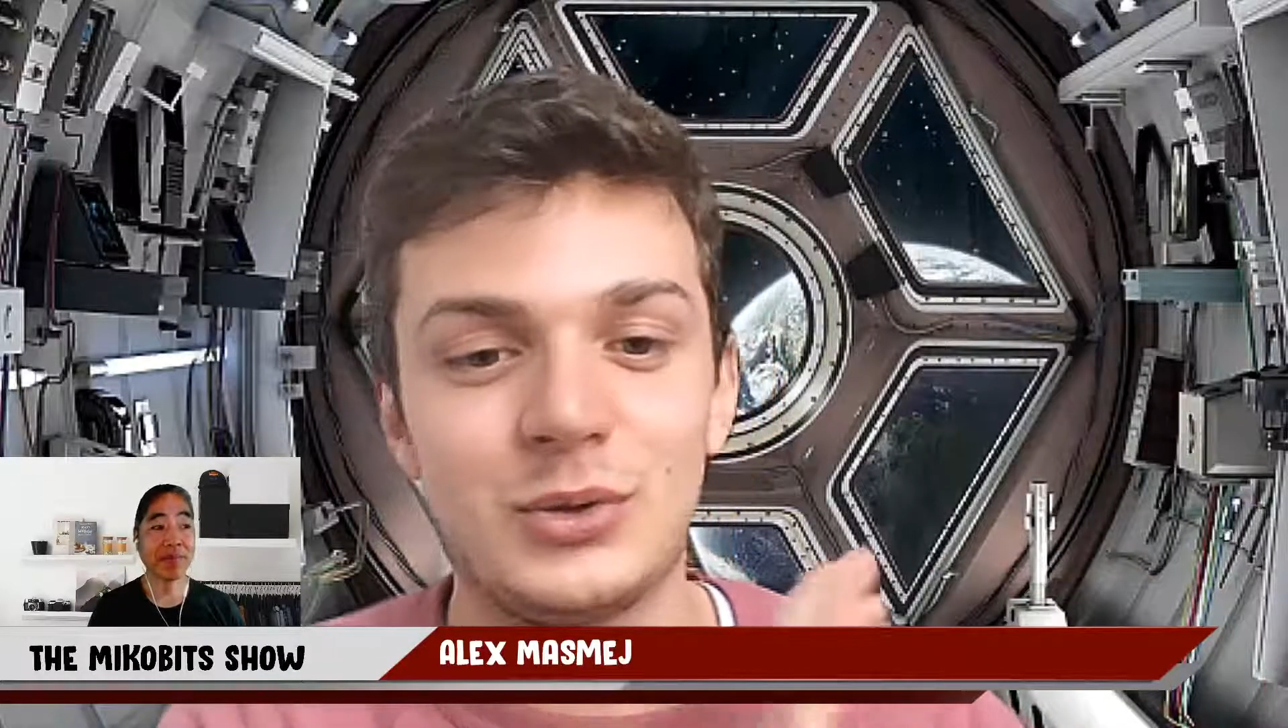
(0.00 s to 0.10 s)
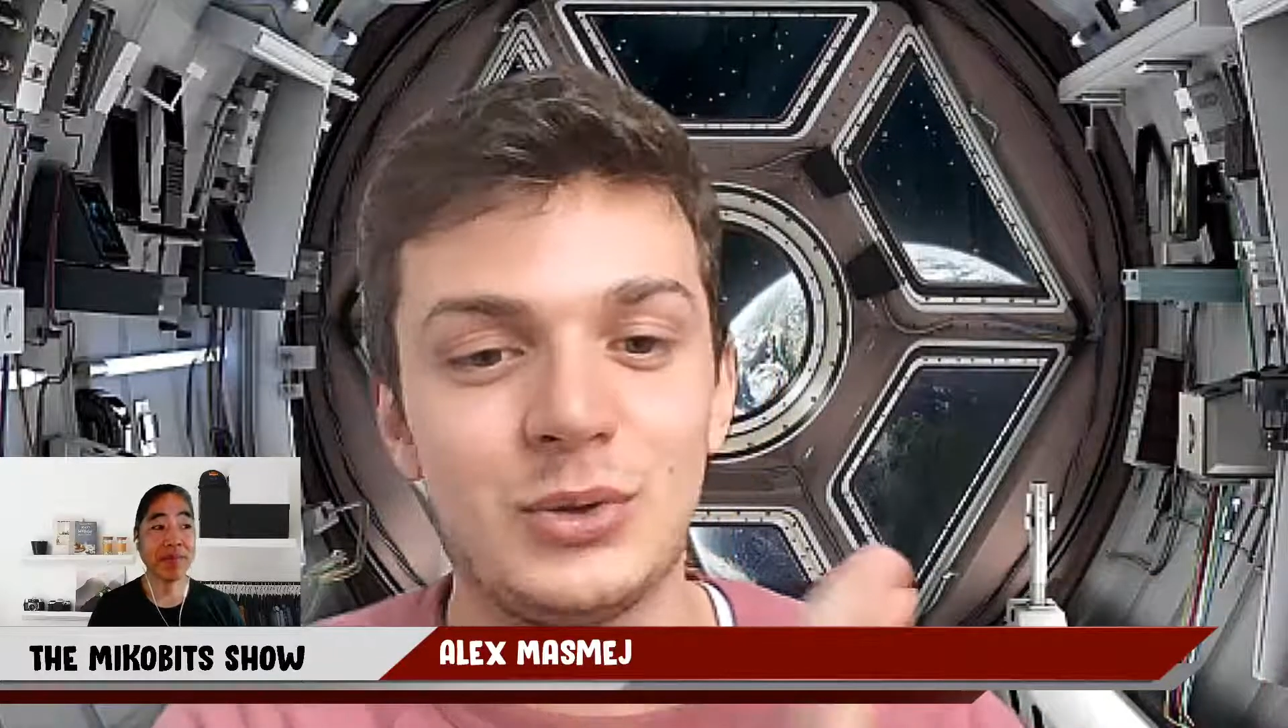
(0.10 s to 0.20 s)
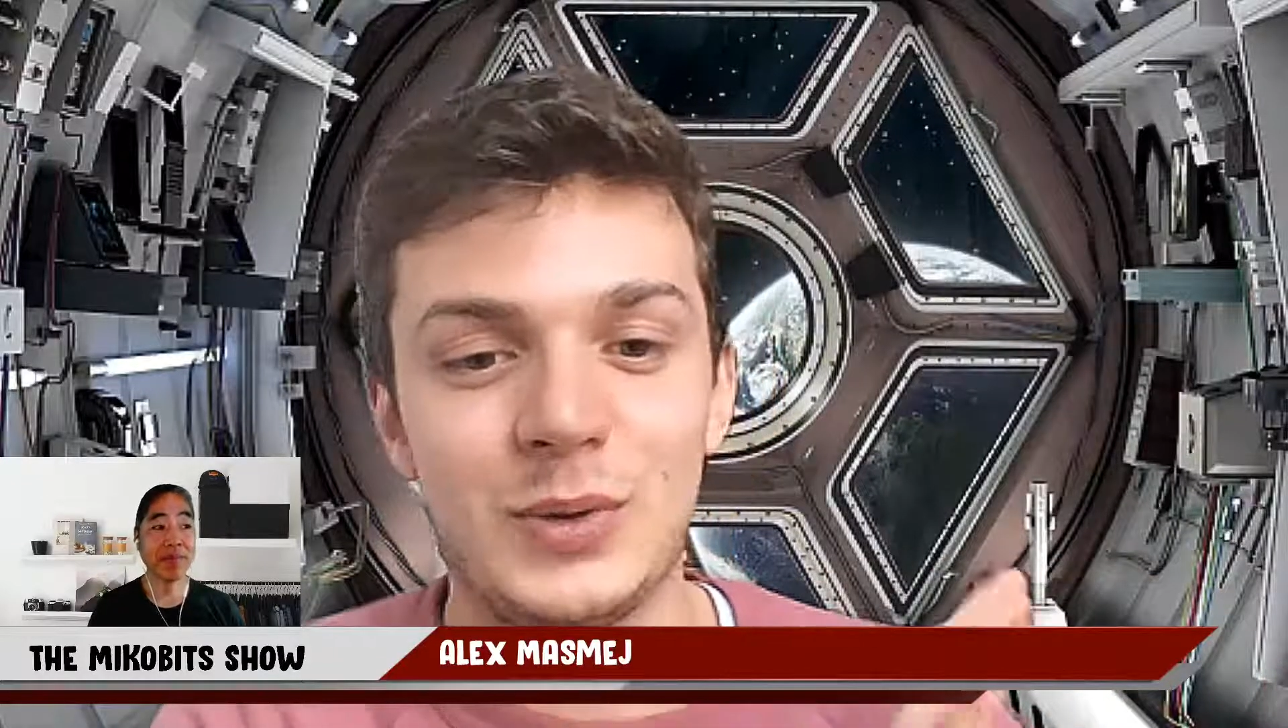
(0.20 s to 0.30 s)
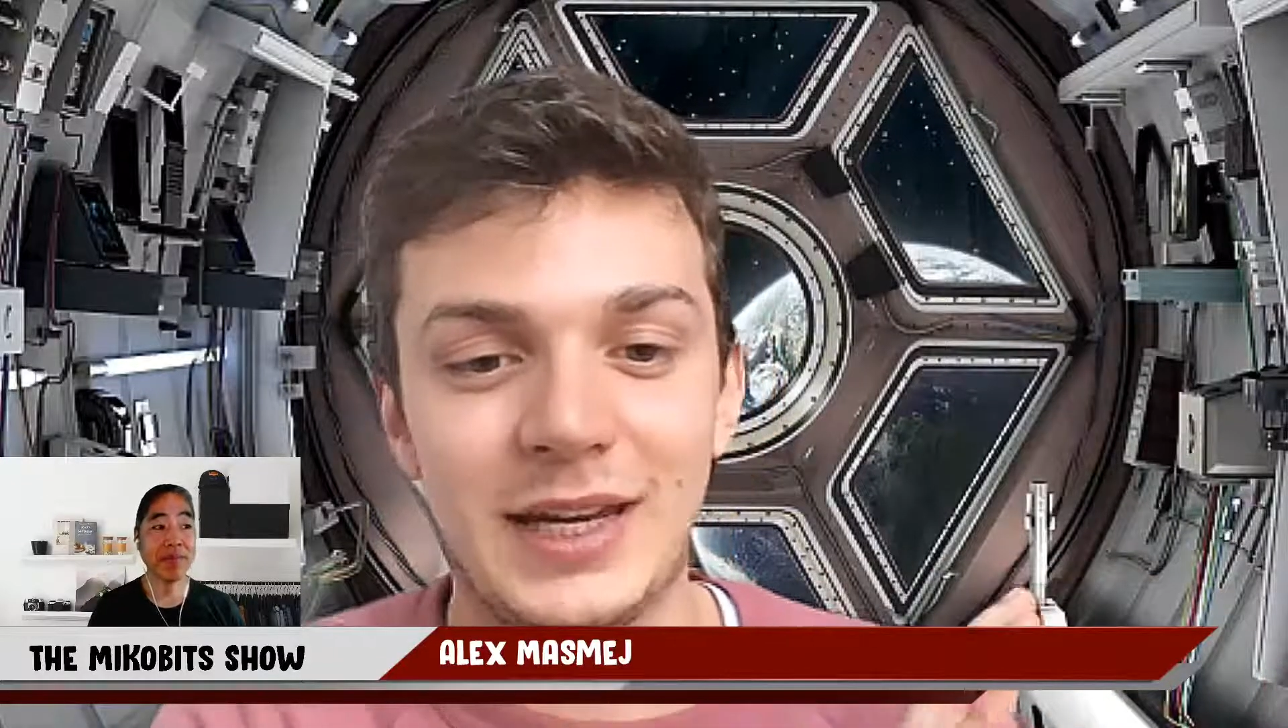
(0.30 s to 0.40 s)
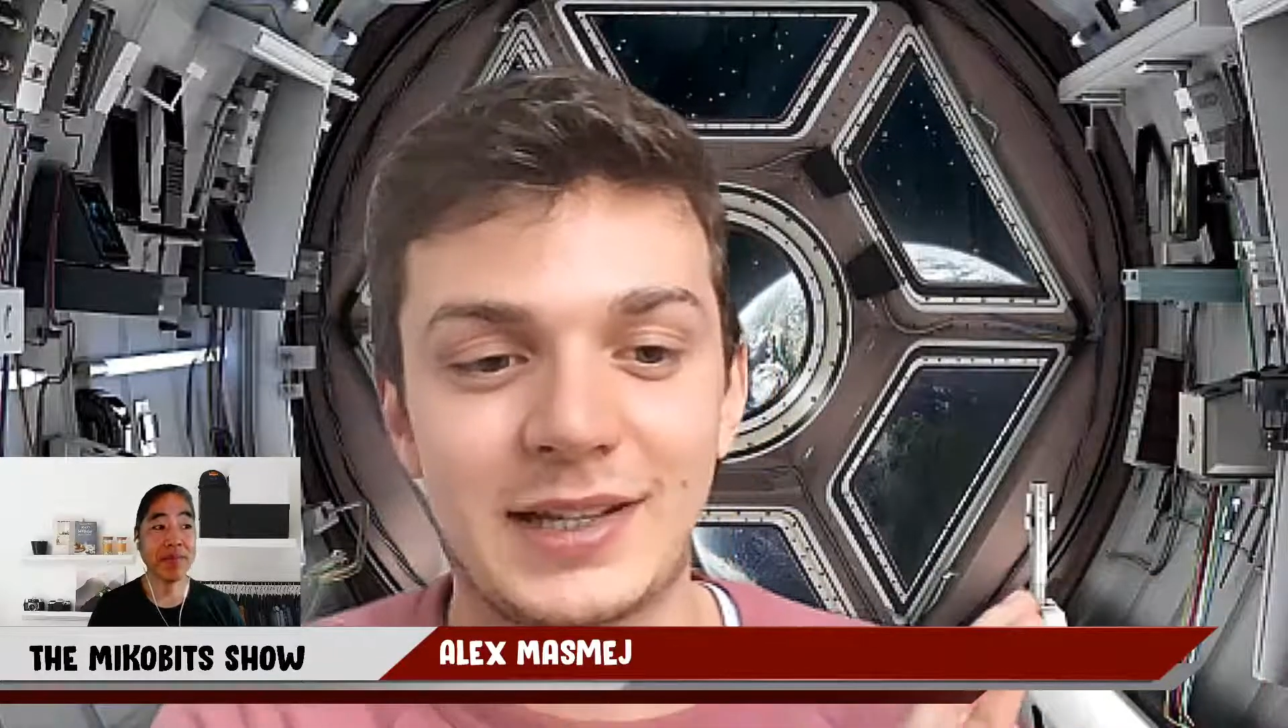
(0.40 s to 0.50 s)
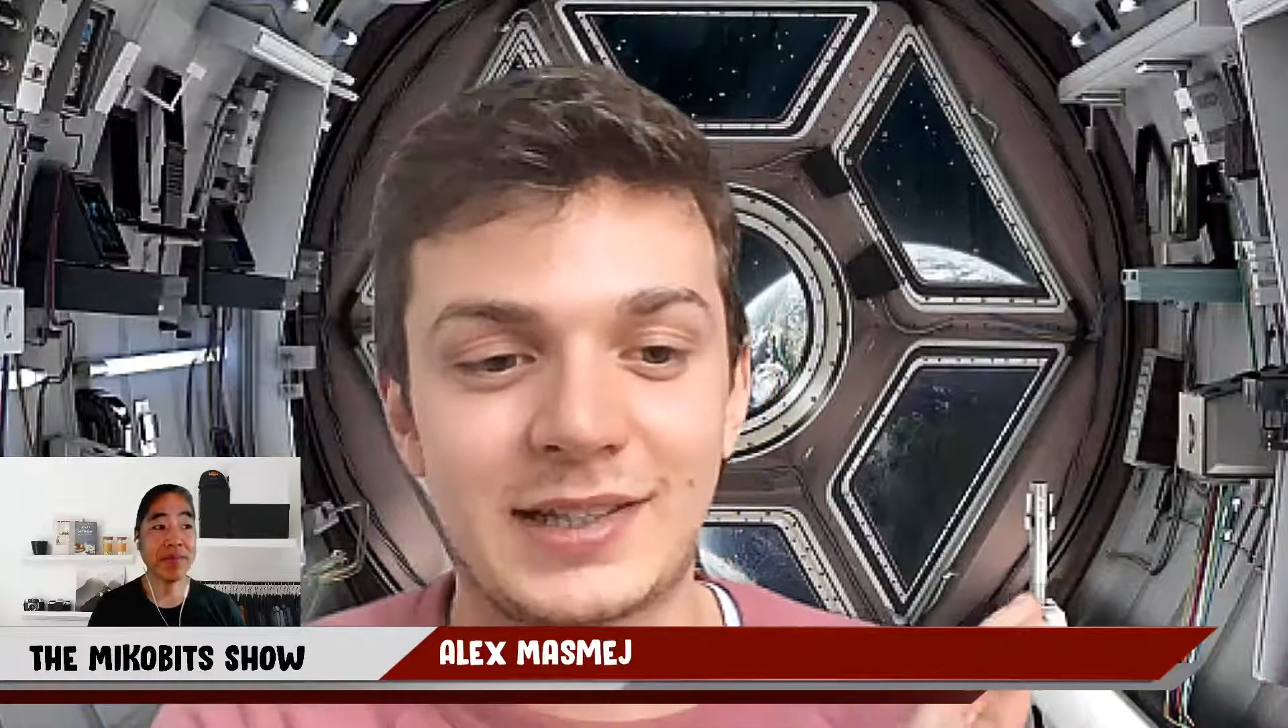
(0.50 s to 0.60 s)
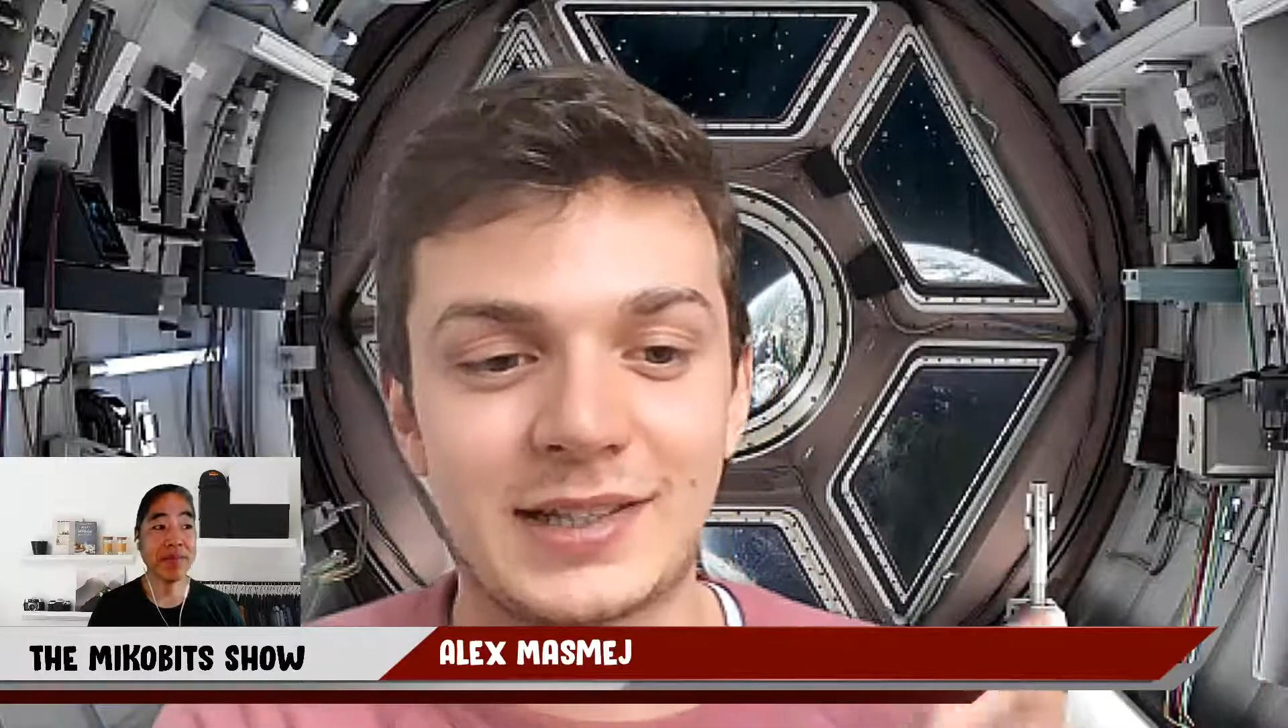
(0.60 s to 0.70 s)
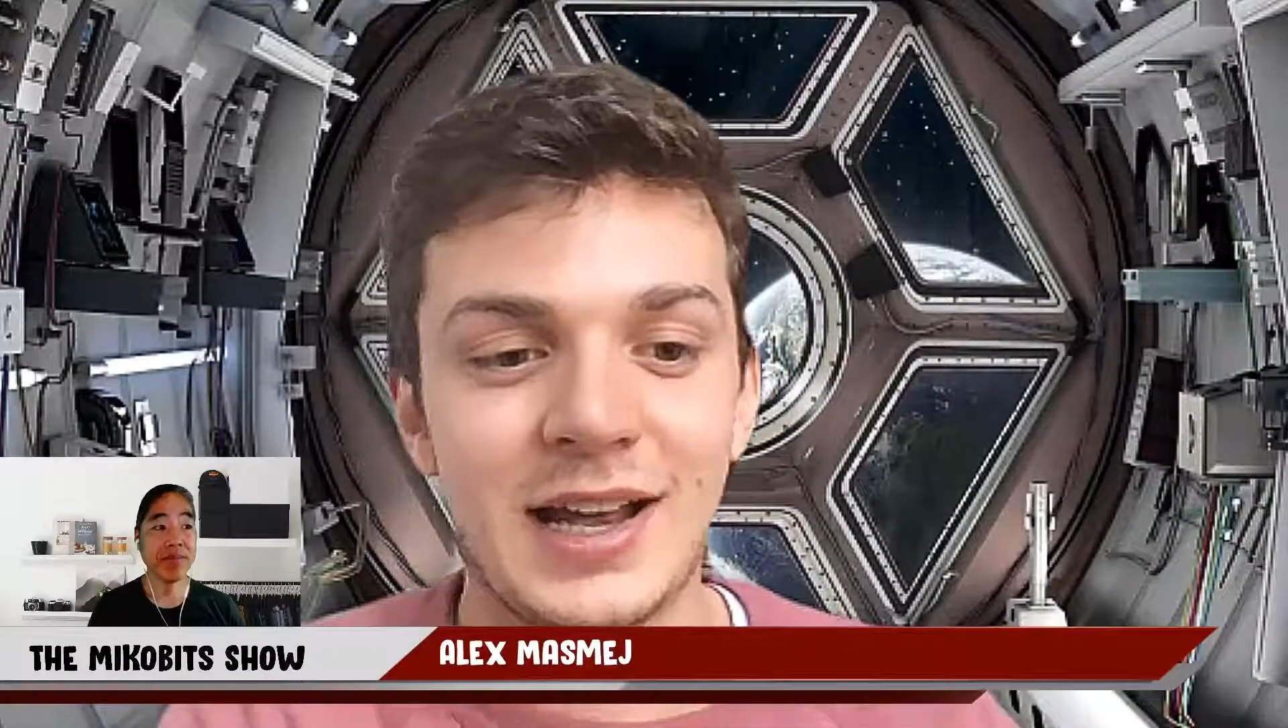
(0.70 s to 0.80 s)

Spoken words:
weeks.